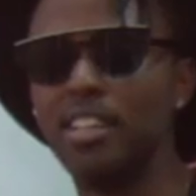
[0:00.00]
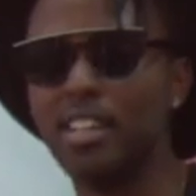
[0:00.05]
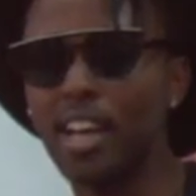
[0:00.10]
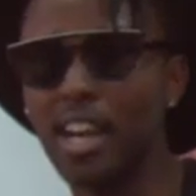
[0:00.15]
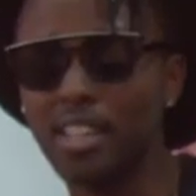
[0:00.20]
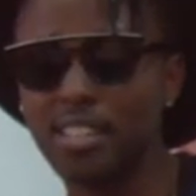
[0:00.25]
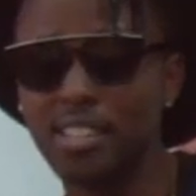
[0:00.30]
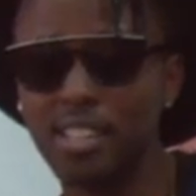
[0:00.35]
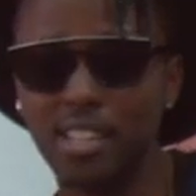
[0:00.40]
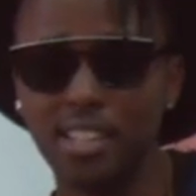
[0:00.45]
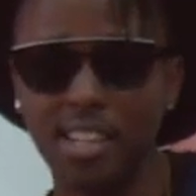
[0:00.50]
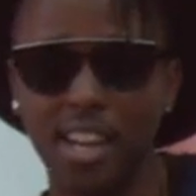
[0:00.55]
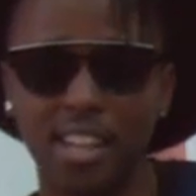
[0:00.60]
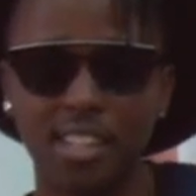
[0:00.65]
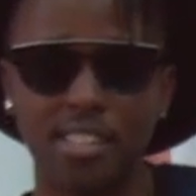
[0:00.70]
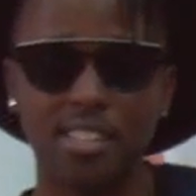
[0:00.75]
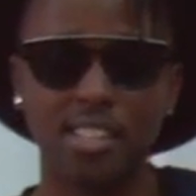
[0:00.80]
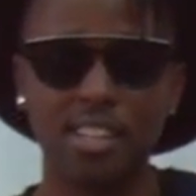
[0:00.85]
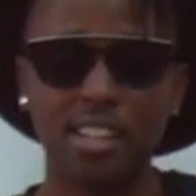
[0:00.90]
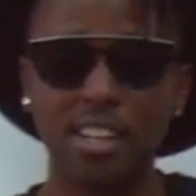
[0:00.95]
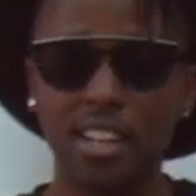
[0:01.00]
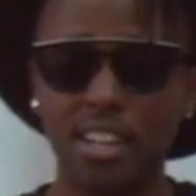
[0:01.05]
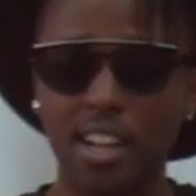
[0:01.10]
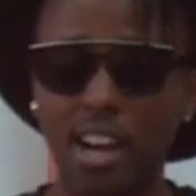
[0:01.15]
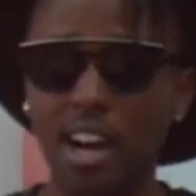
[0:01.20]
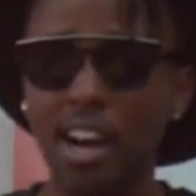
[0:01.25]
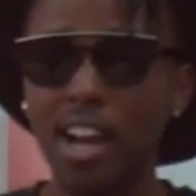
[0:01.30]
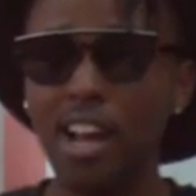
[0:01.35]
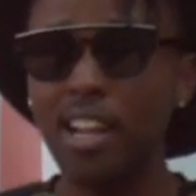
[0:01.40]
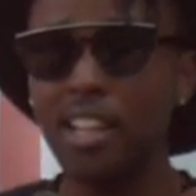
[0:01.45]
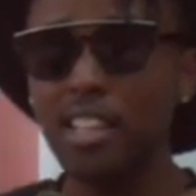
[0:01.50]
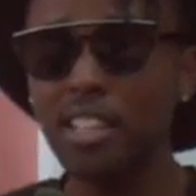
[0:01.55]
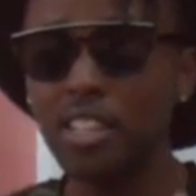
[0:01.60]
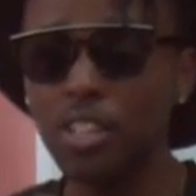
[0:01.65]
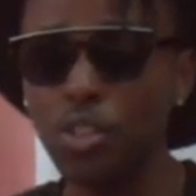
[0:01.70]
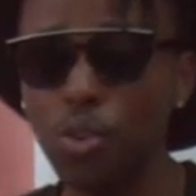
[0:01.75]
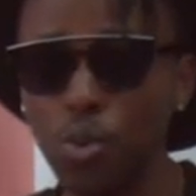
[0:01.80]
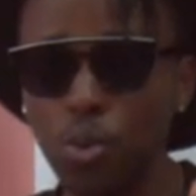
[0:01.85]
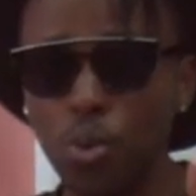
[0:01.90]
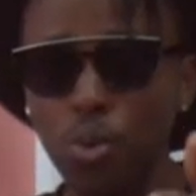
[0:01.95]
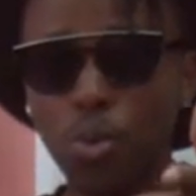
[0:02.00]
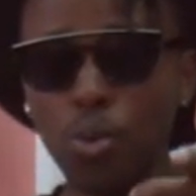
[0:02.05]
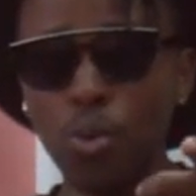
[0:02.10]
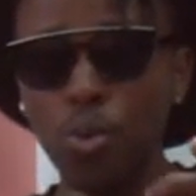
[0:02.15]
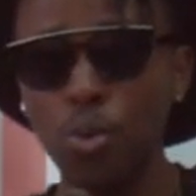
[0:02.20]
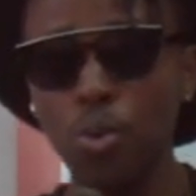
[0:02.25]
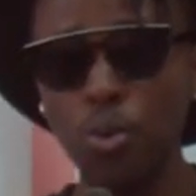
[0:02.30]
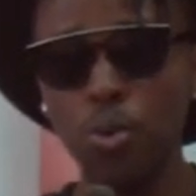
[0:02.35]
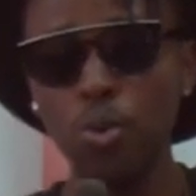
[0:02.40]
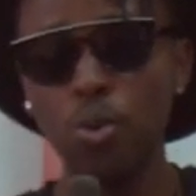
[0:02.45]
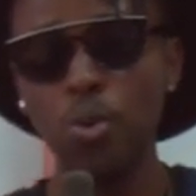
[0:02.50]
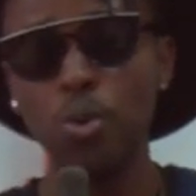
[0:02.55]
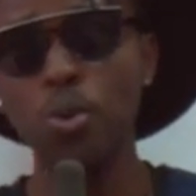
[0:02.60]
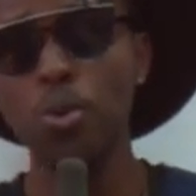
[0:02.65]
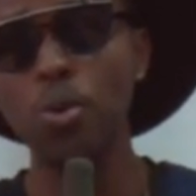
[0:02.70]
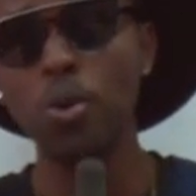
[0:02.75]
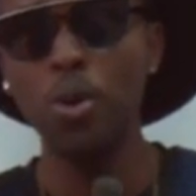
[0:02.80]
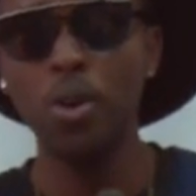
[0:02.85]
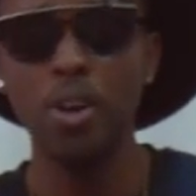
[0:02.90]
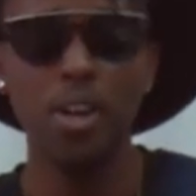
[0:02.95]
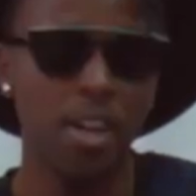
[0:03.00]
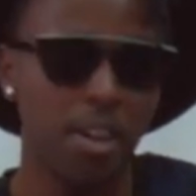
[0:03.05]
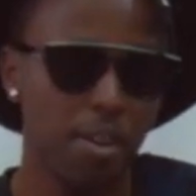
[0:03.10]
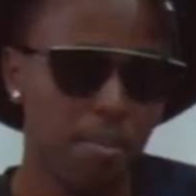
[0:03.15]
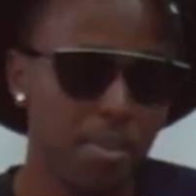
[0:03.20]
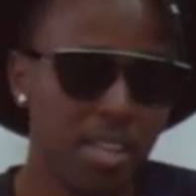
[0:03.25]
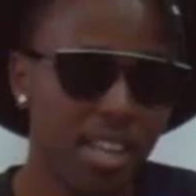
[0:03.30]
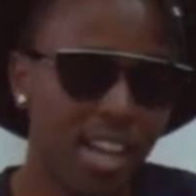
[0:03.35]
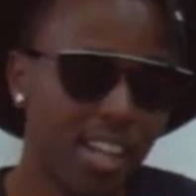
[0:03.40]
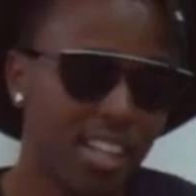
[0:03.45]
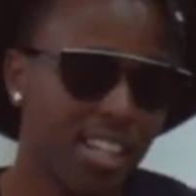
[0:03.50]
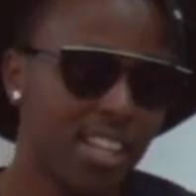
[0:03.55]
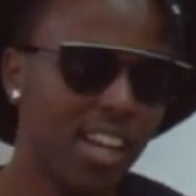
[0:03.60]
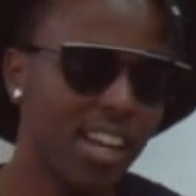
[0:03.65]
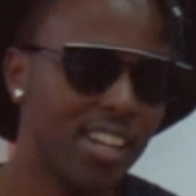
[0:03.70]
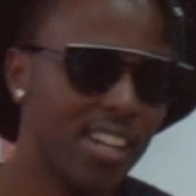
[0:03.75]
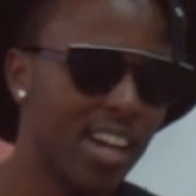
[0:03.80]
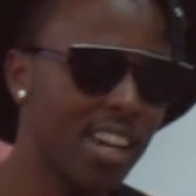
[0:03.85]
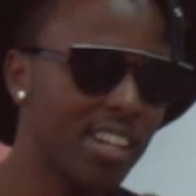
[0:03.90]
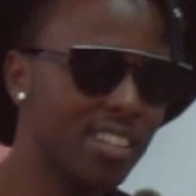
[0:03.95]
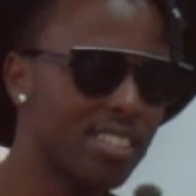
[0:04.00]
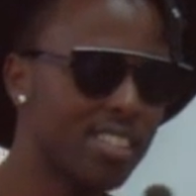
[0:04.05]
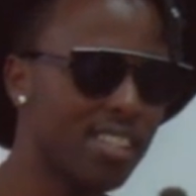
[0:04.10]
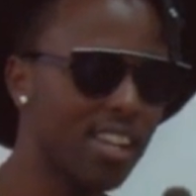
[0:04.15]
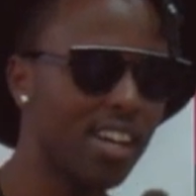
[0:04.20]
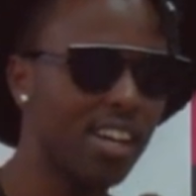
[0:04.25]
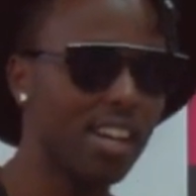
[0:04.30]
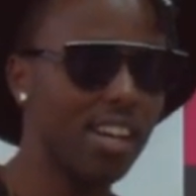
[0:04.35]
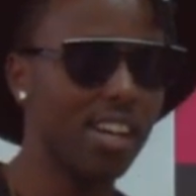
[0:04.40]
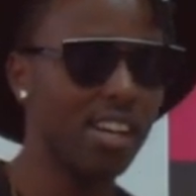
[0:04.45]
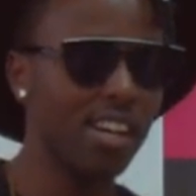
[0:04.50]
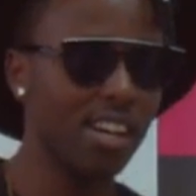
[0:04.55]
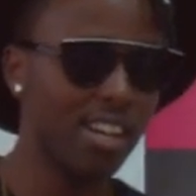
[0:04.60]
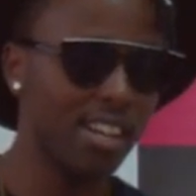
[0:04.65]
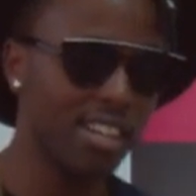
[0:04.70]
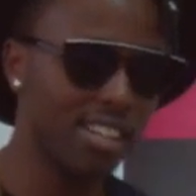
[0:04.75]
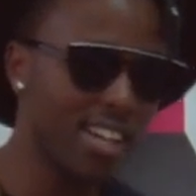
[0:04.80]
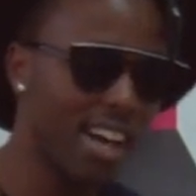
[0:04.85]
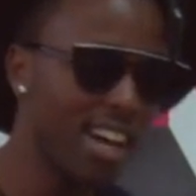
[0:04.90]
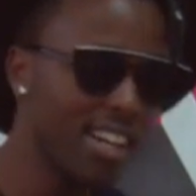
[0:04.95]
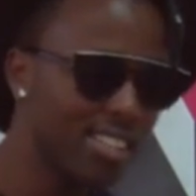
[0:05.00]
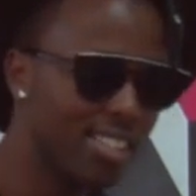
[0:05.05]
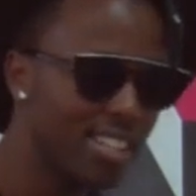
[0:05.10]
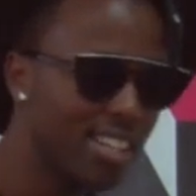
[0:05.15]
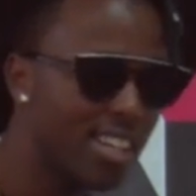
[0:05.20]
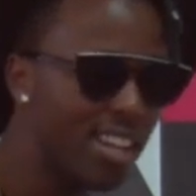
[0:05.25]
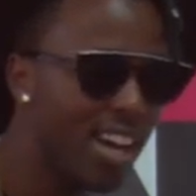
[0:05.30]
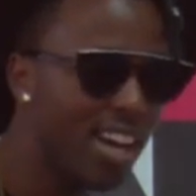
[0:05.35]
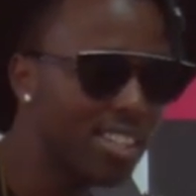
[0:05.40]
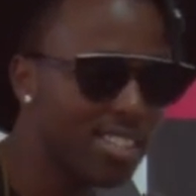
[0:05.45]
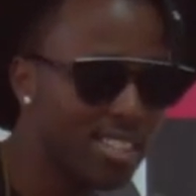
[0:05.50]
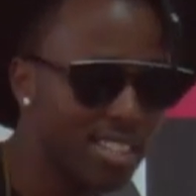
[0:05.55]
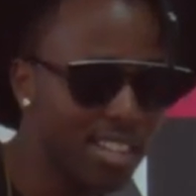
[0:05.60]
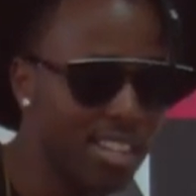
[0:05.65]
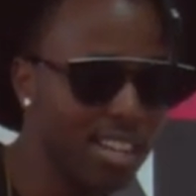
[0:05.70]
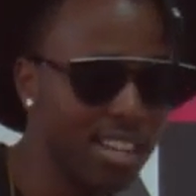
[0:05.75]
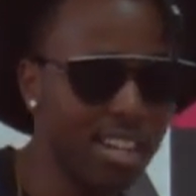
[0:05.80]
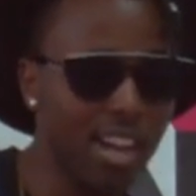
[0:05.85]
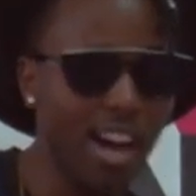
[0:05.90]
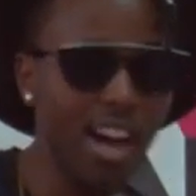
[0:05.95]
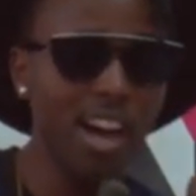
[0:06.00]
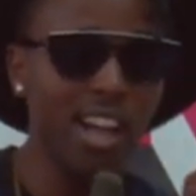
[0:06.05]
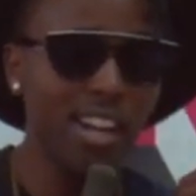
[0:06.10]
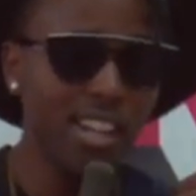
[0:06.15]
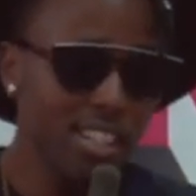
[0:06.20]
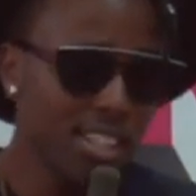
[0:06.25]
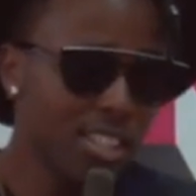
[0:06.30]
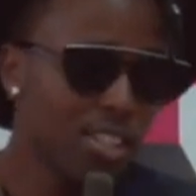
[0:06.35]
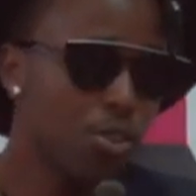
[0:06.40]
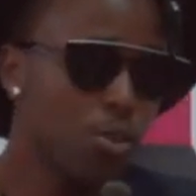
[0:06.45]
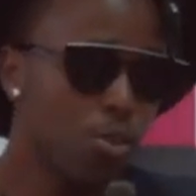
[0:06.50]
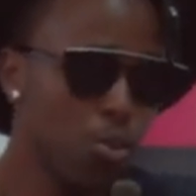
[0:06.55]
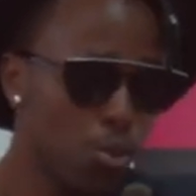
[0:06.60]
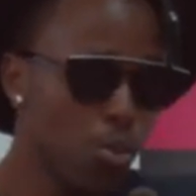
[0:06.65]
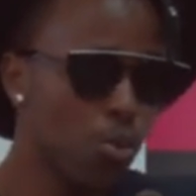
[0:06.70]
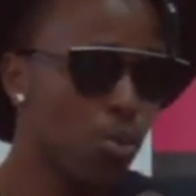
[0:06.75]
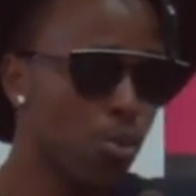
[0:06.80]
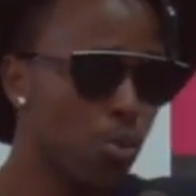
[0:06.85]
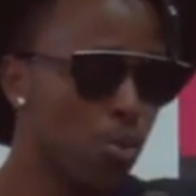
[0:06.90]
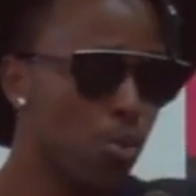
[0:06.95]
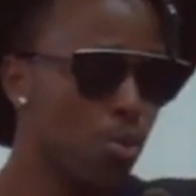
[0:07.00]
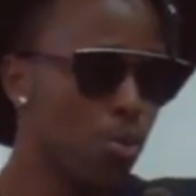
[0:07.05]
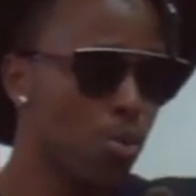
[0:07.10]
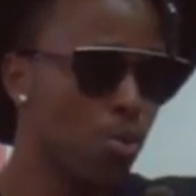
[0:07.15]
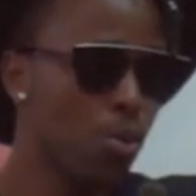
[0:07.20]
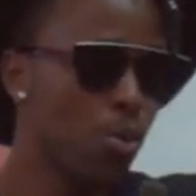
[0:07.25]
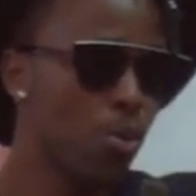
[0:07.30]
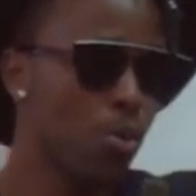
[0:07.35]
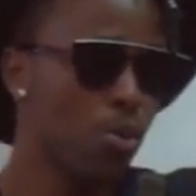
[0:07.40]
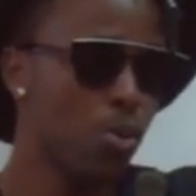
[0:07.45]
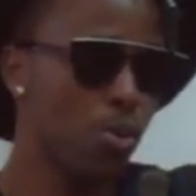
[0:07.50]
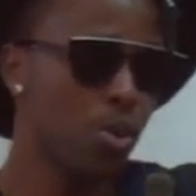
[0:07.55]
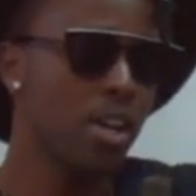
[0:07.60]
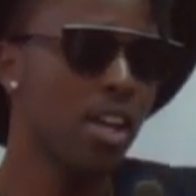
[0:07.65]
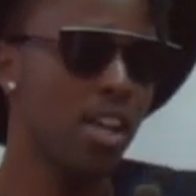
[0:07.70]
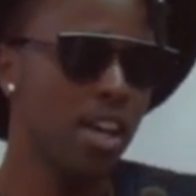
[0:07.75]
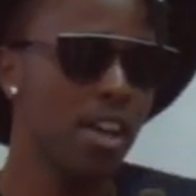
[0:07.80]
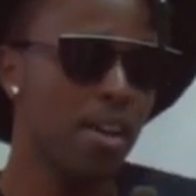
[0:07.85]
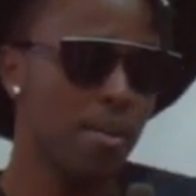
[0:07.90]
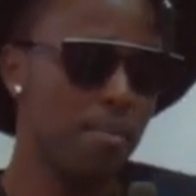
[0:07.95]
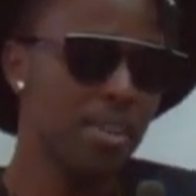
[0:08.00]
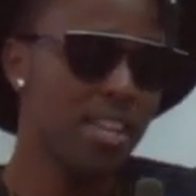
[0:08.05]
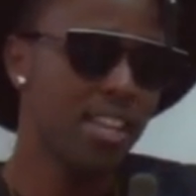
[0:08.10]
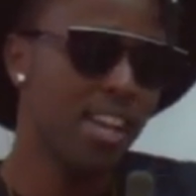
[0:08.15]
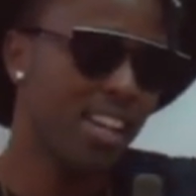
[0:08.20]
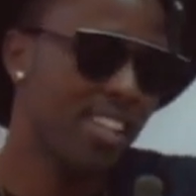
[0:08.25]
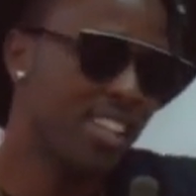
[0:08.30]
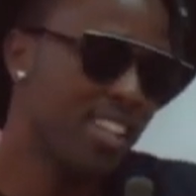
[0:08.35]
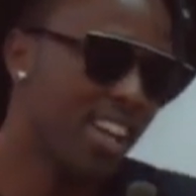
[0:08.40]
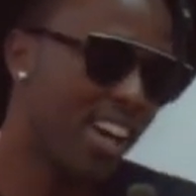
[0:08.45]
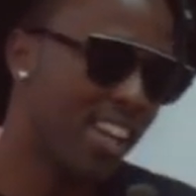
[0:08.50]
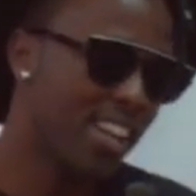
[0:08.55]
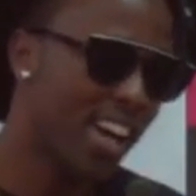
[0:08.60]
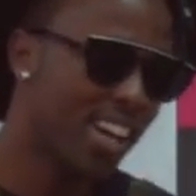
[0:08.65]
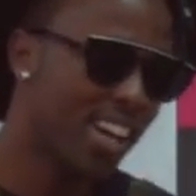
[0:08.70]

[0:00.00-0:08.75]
Doctor, calling you. Me, I need a doctor. Doctor, calling you. Me, I need a